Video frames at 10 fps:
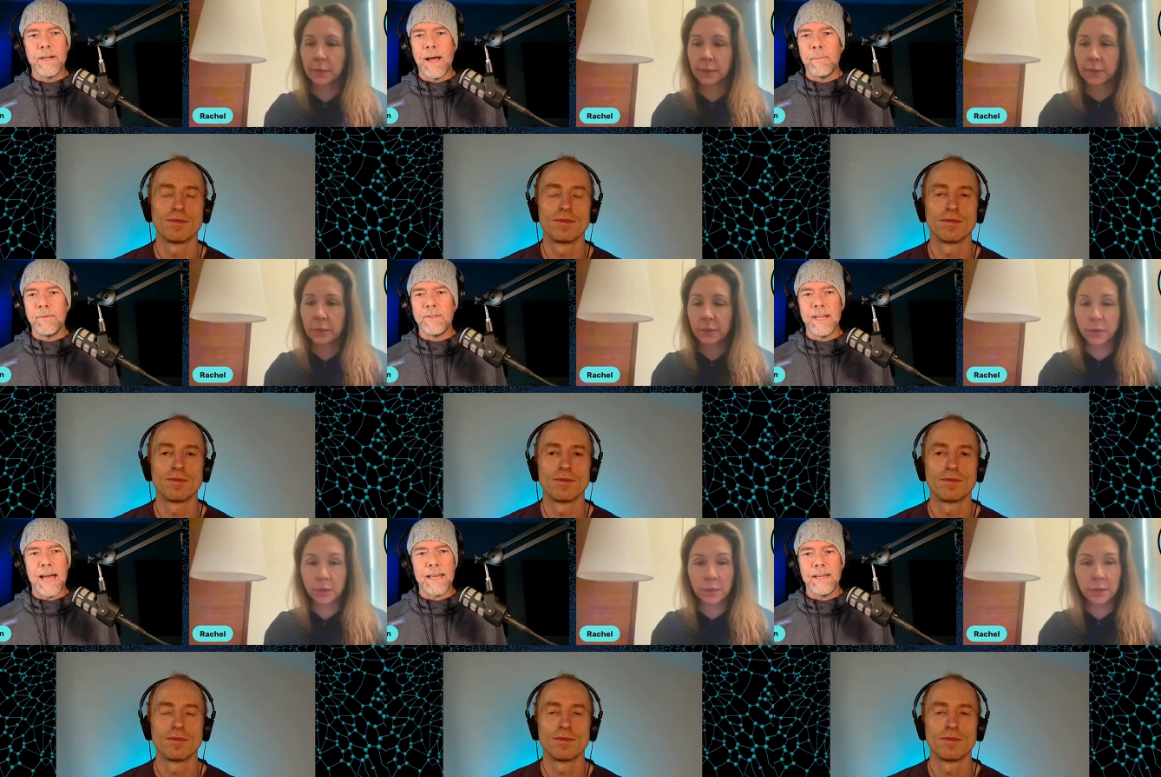Speaker 1: job of
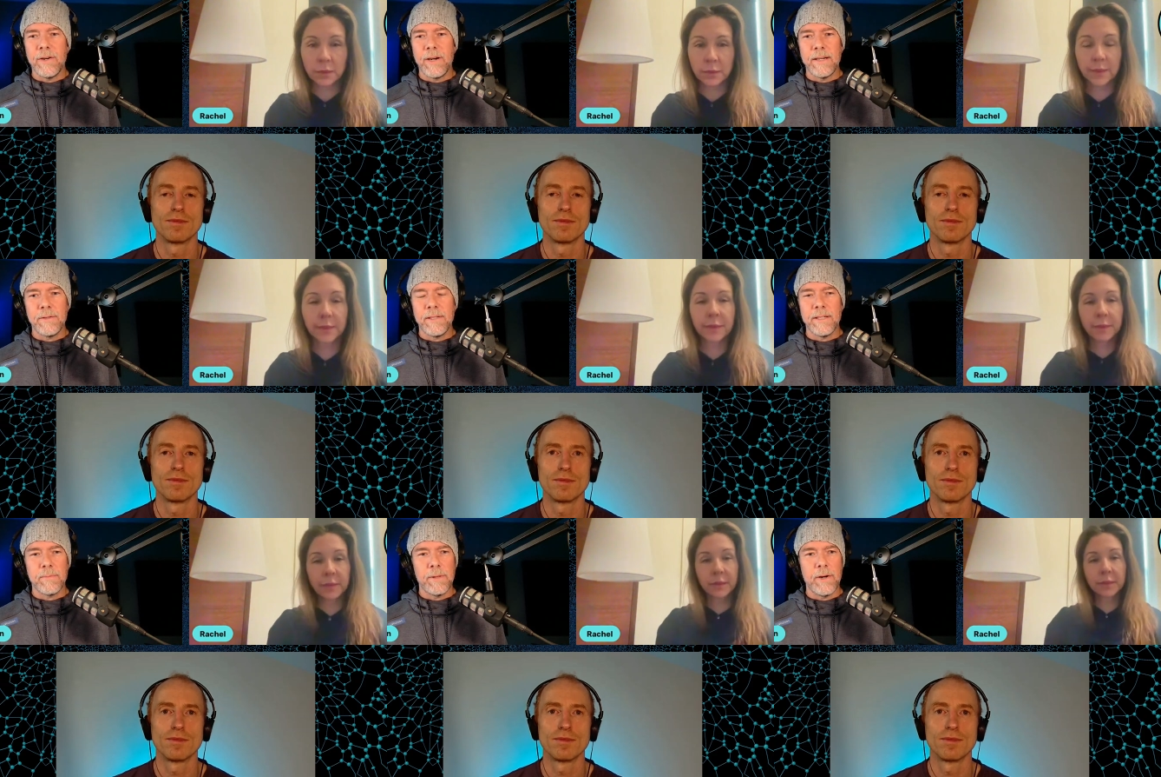stacking
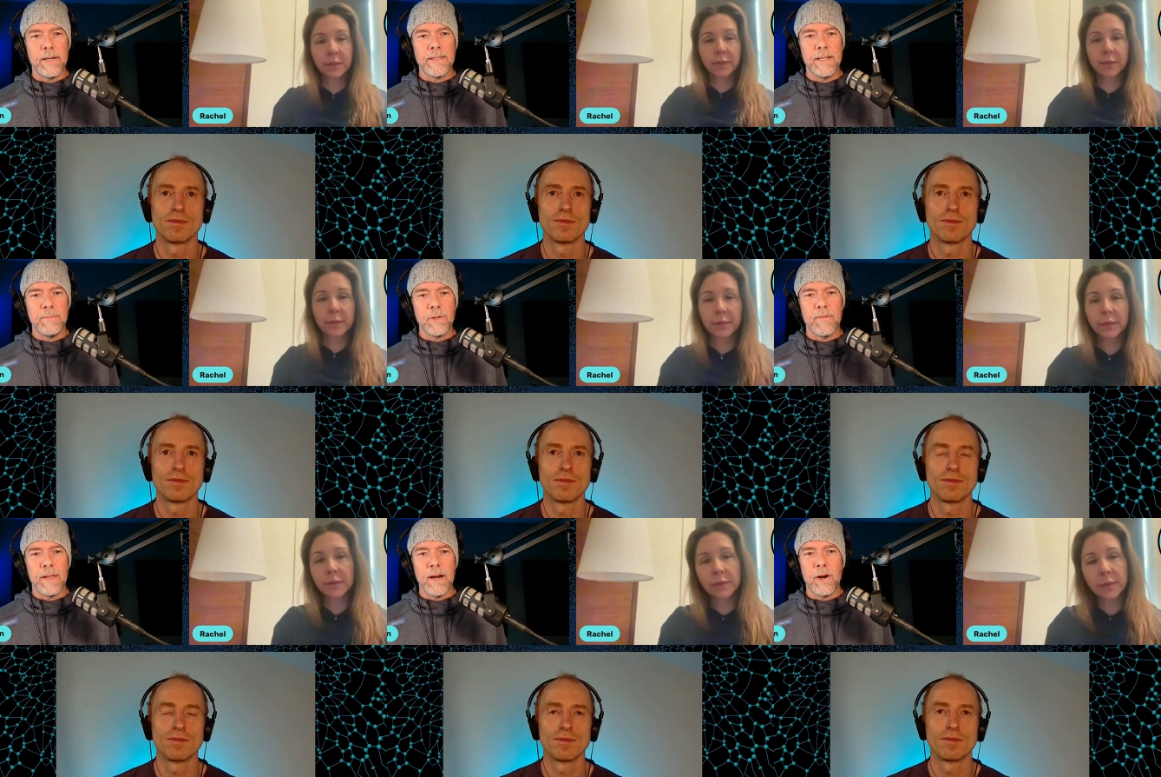interdisciplinary teams
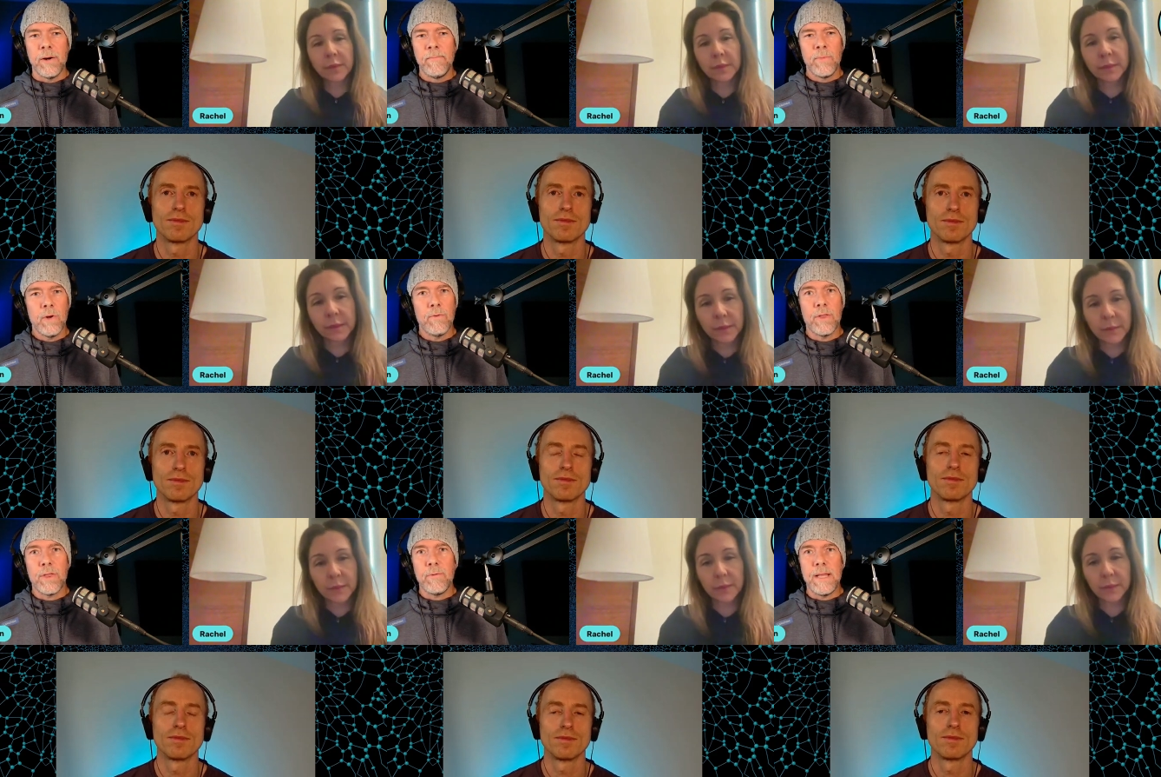over there, over
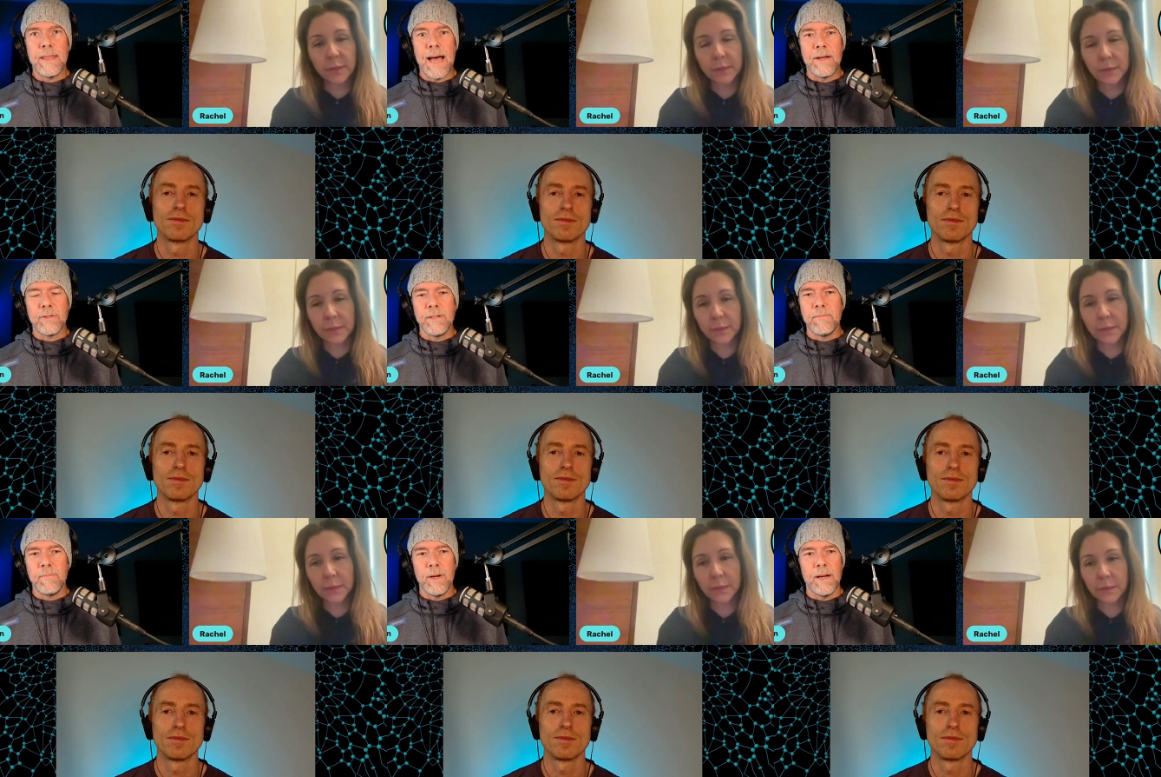
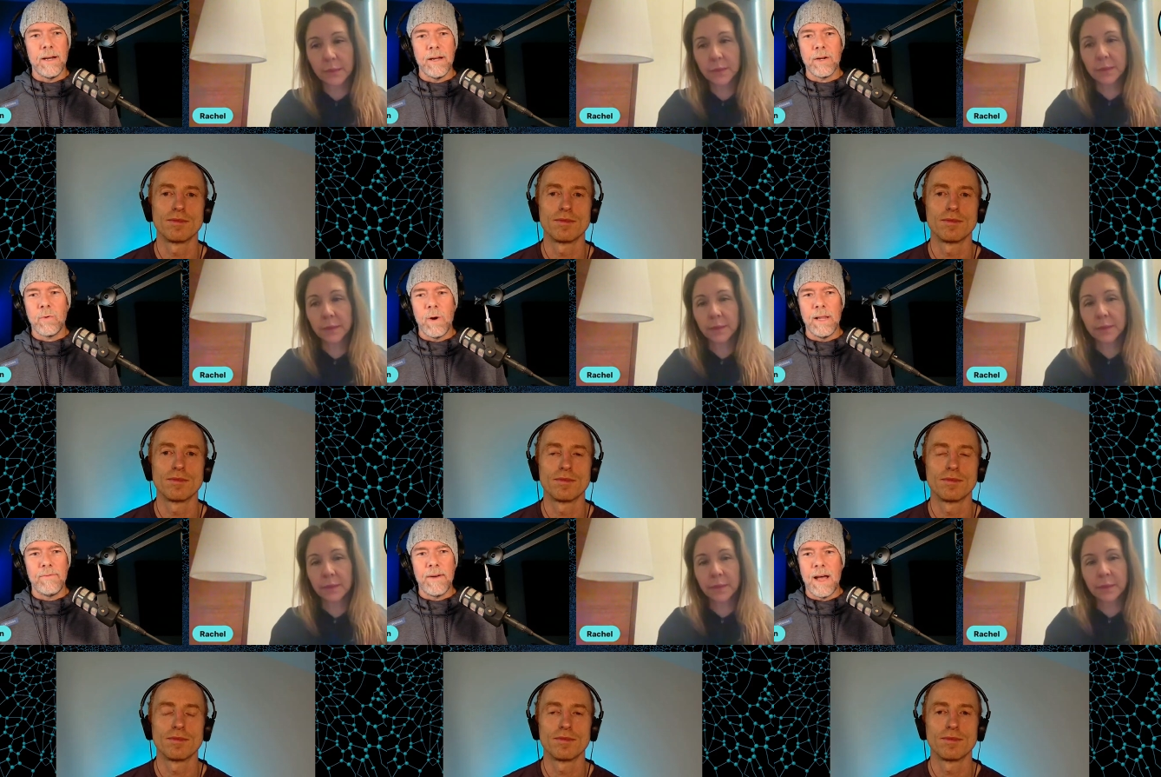3,000
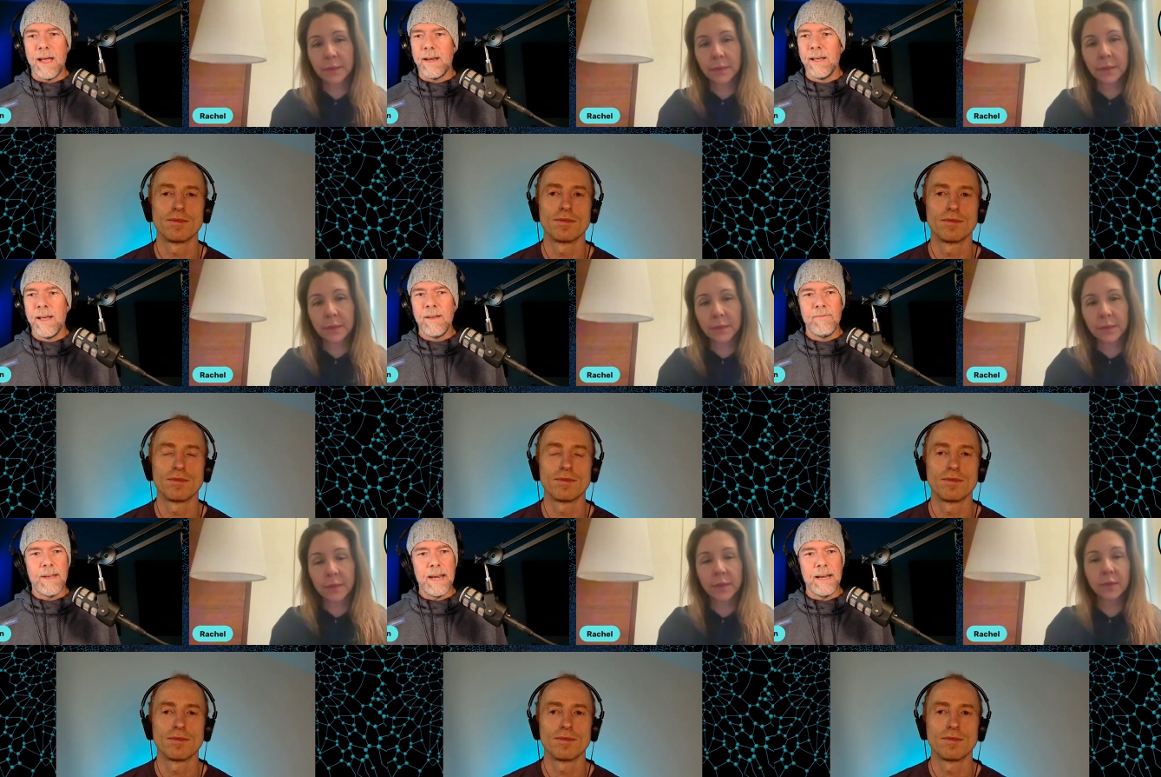qualified,
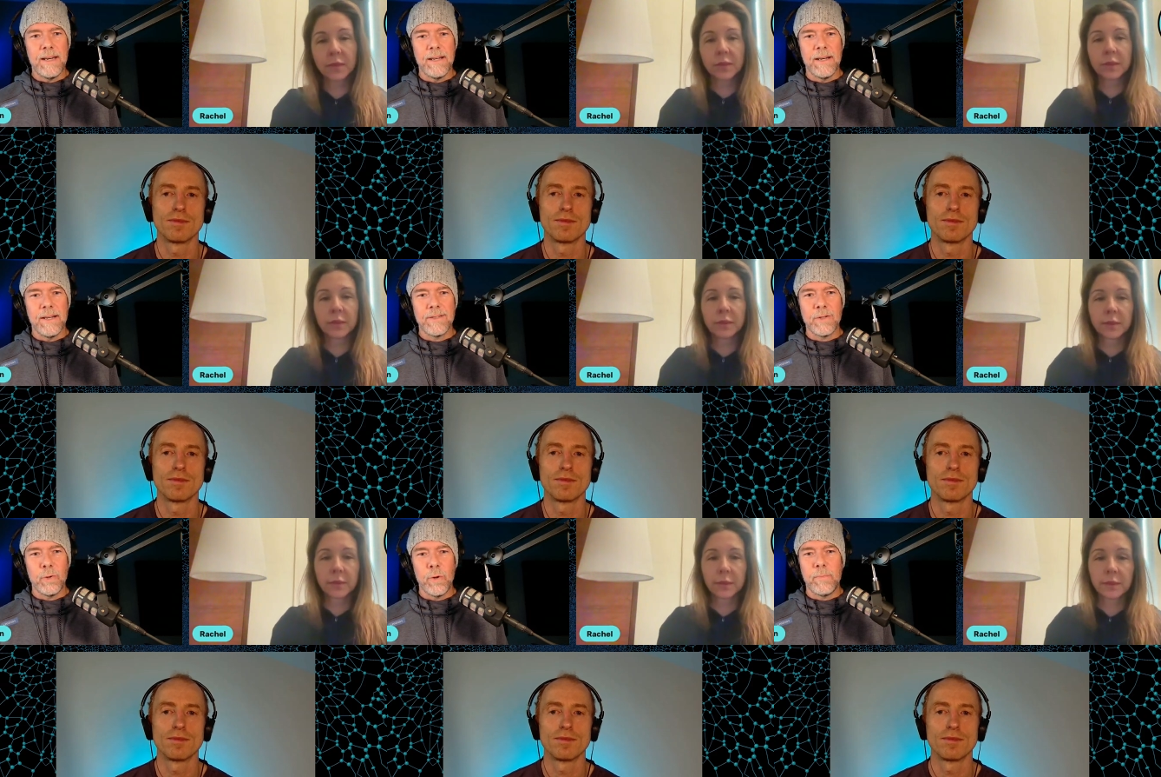vetted
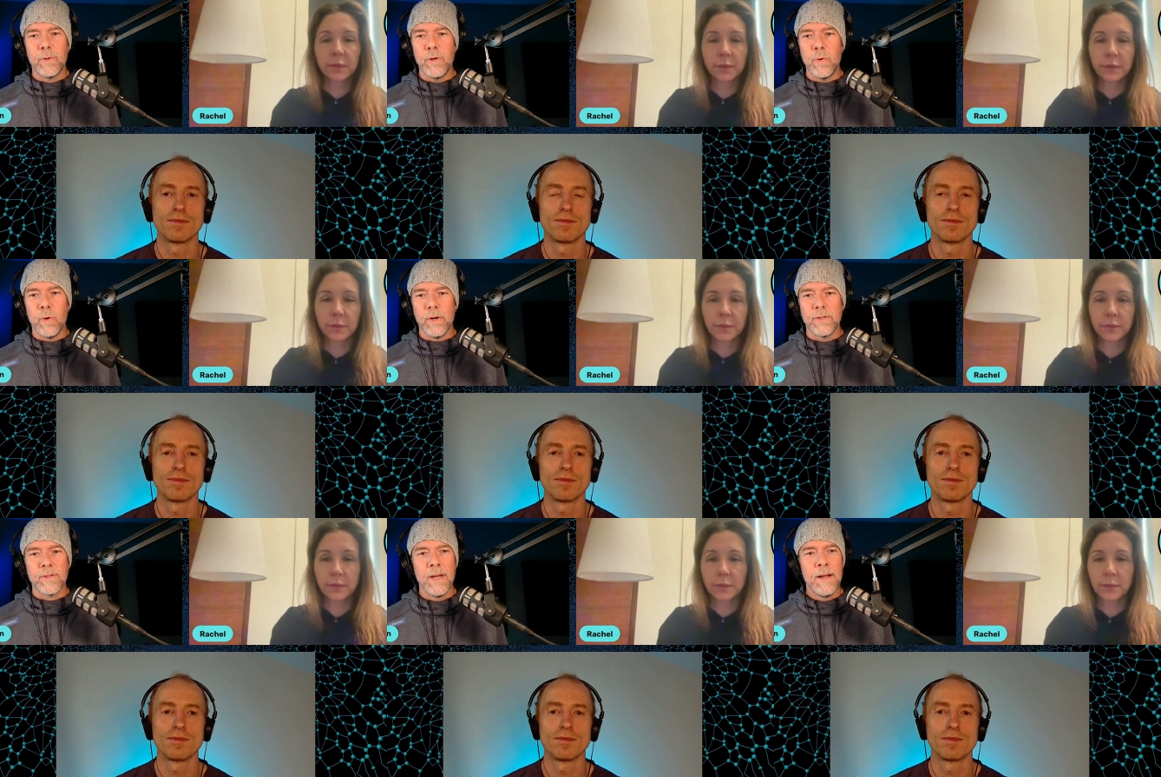
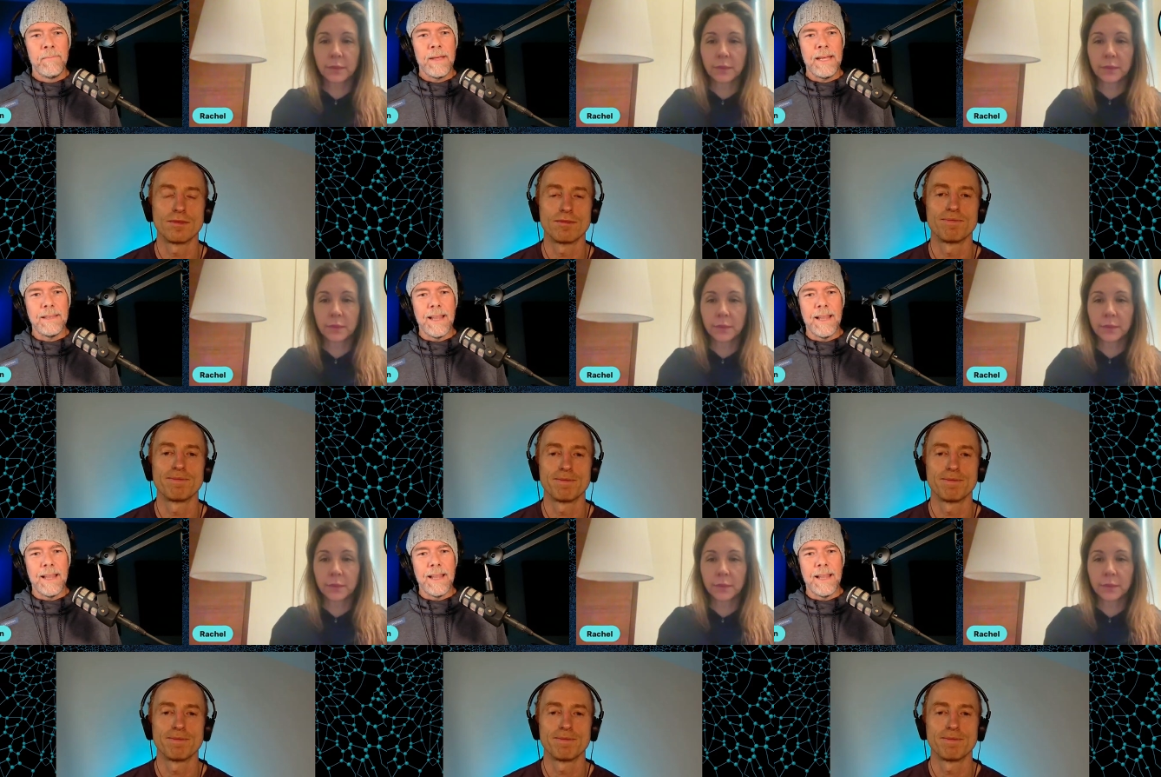solopreneurs. And